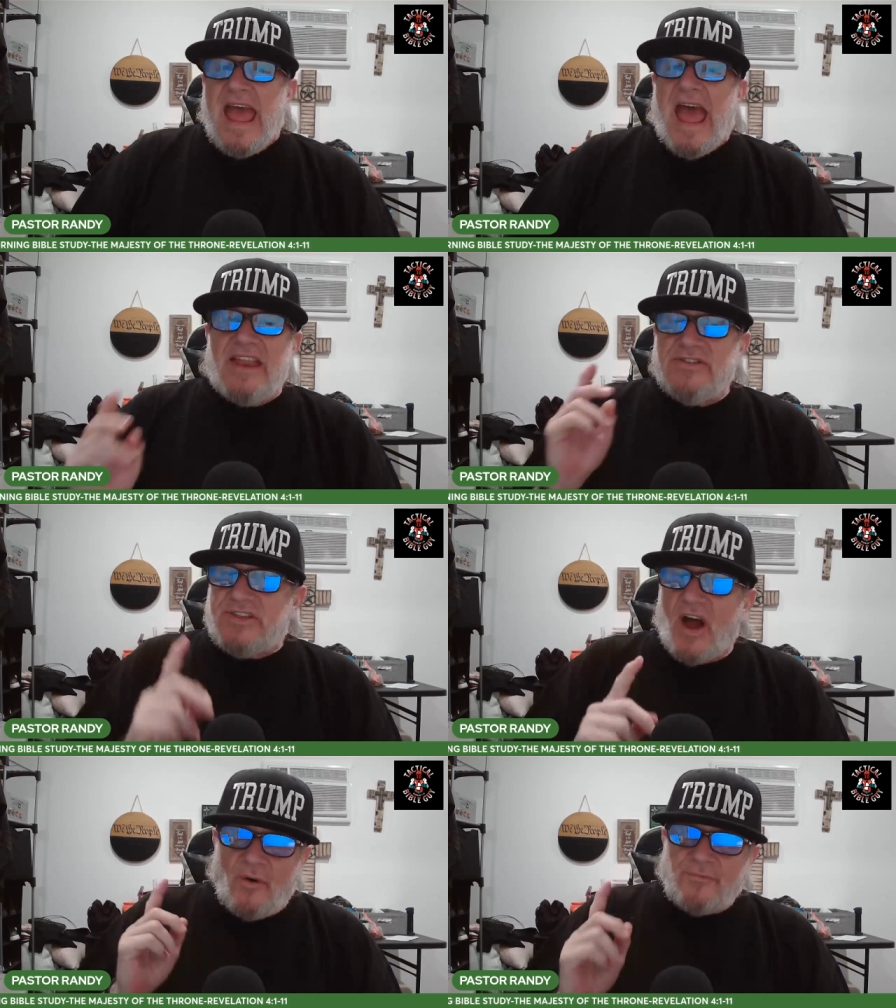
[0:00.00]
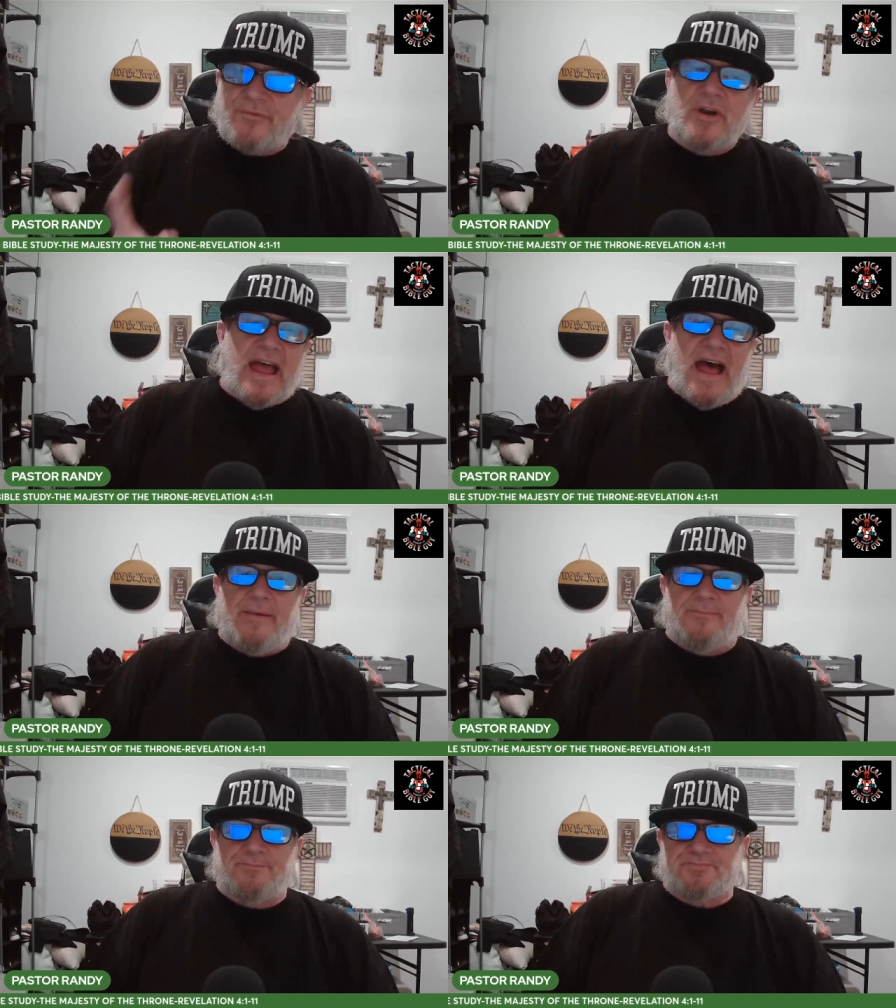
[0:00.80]
And don't
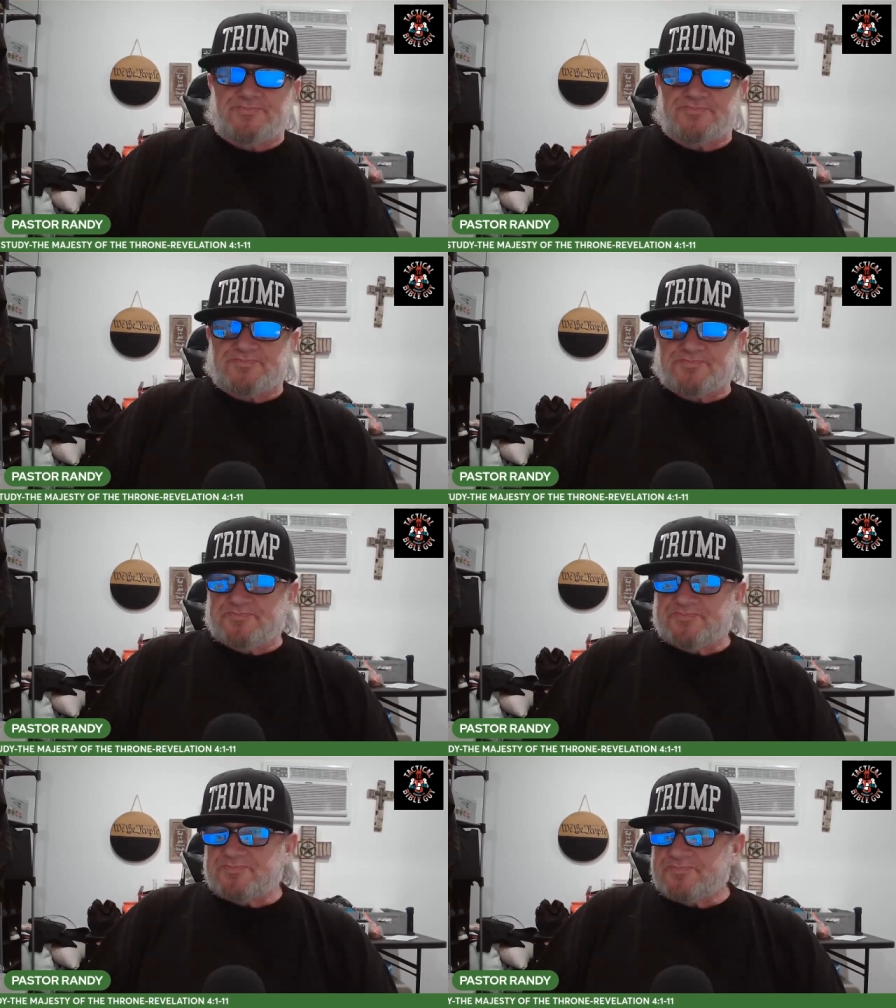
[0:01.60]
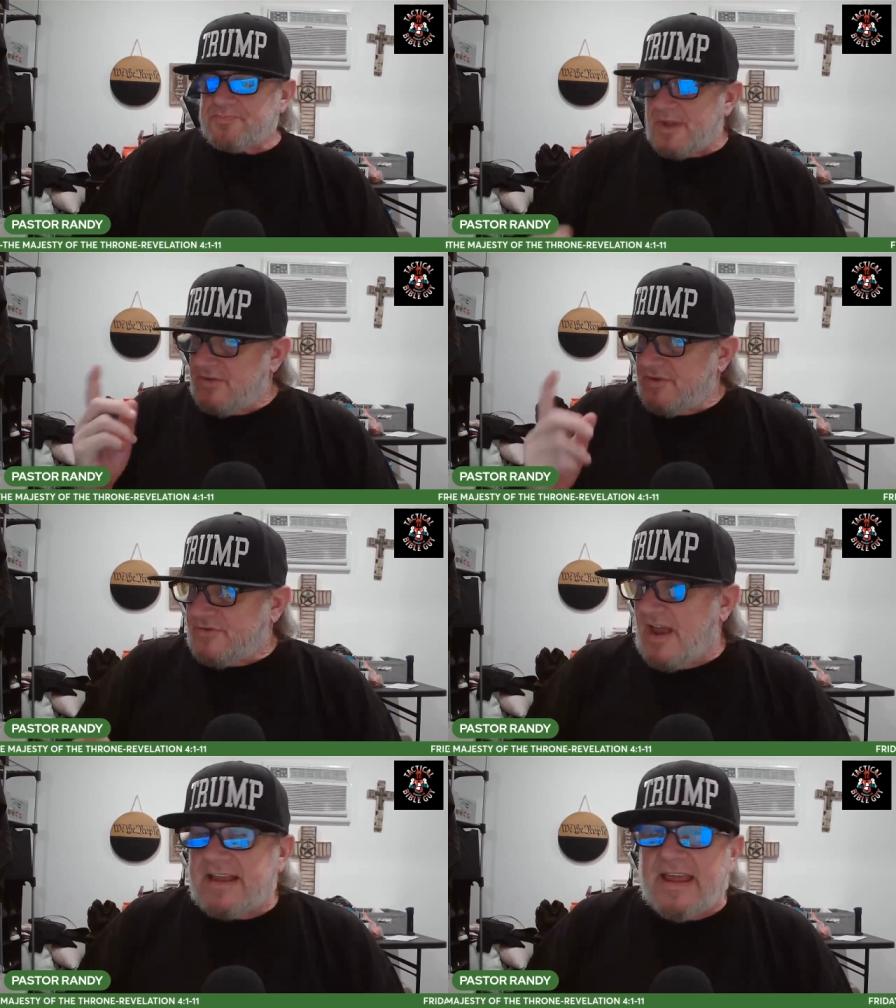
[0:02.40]
forget to
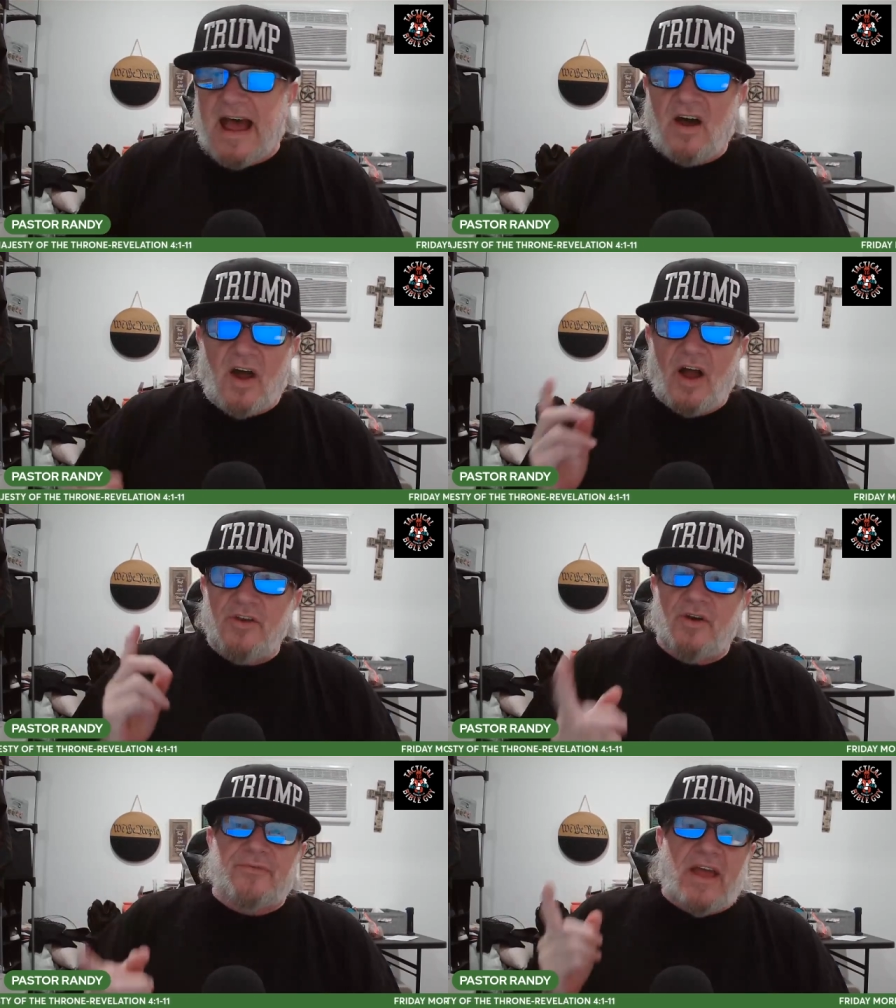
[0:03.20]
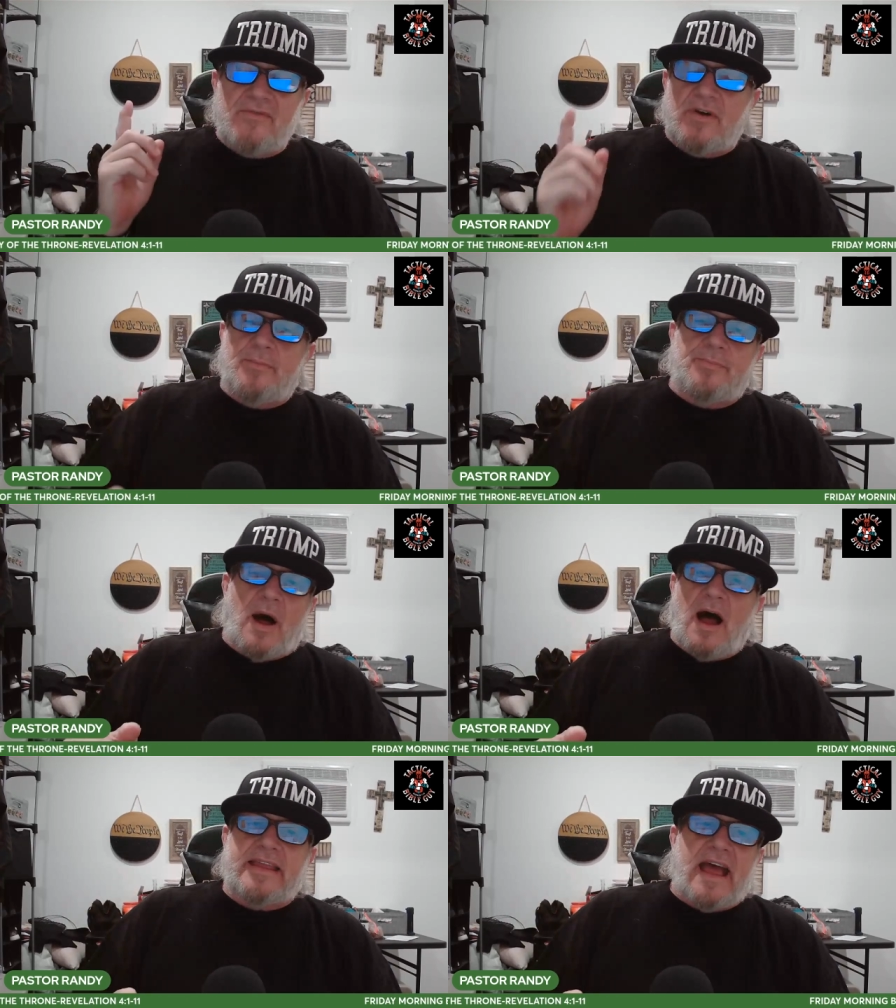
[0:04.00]
check out on your favorite
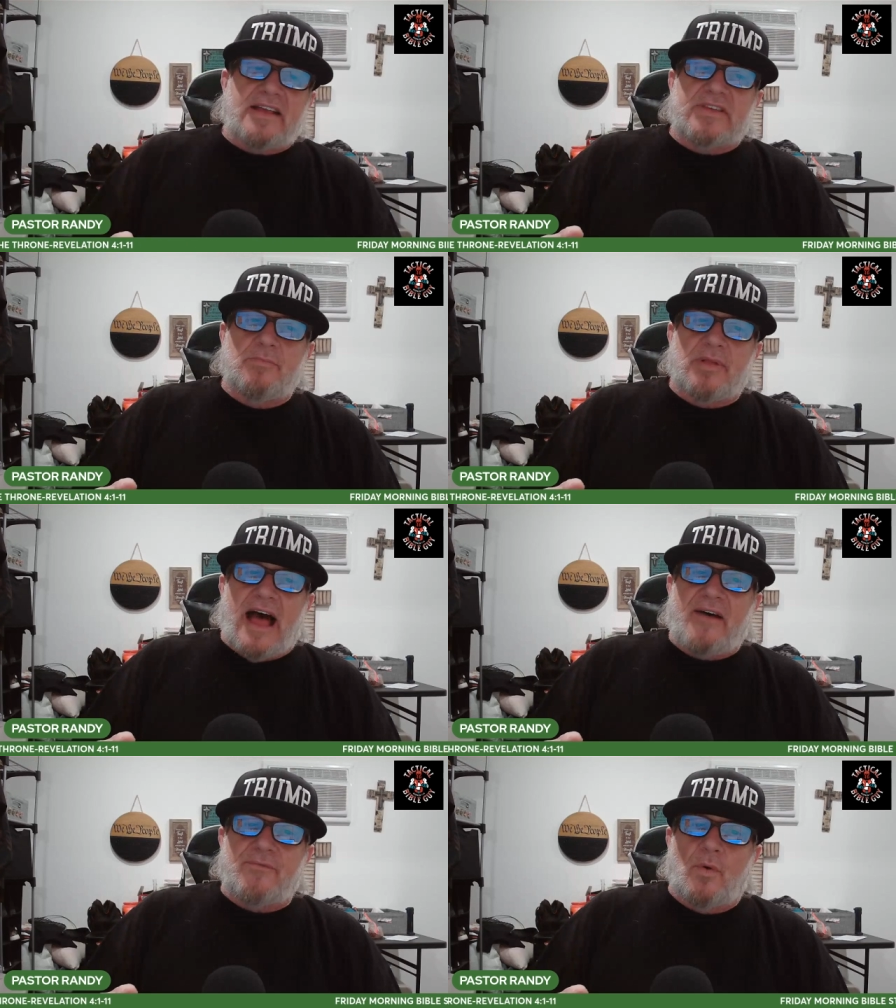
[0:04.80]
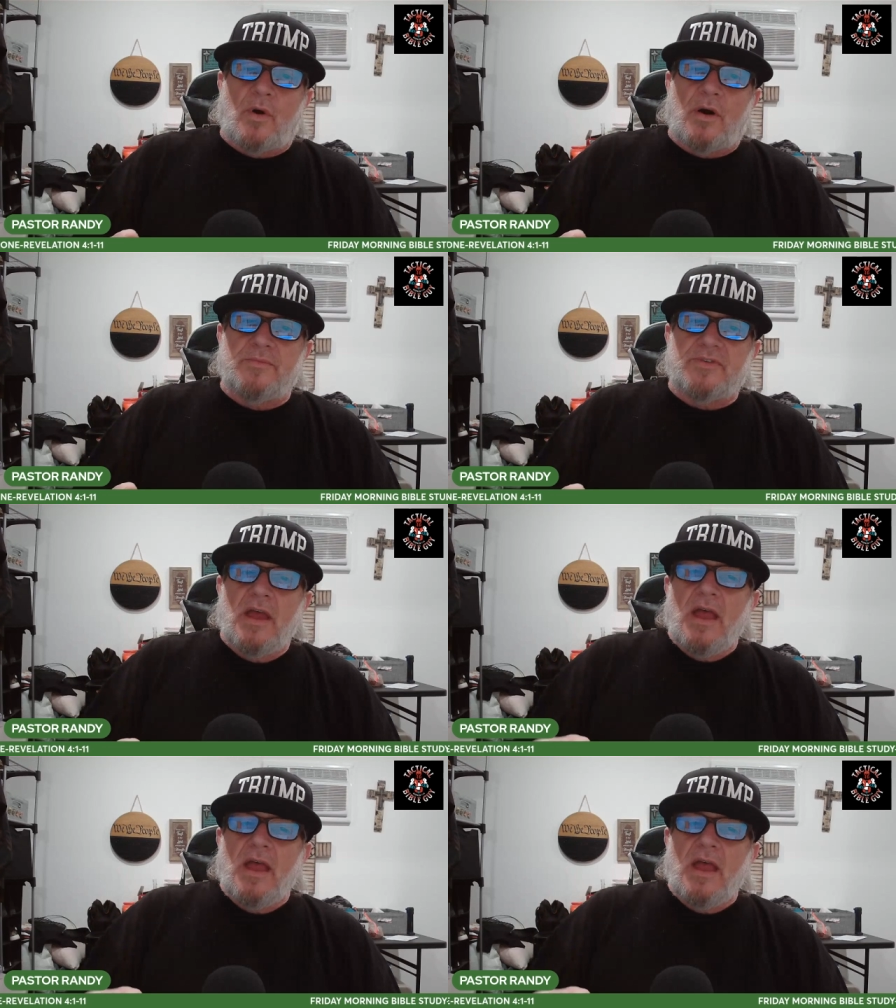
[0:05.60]
podcasting platforms,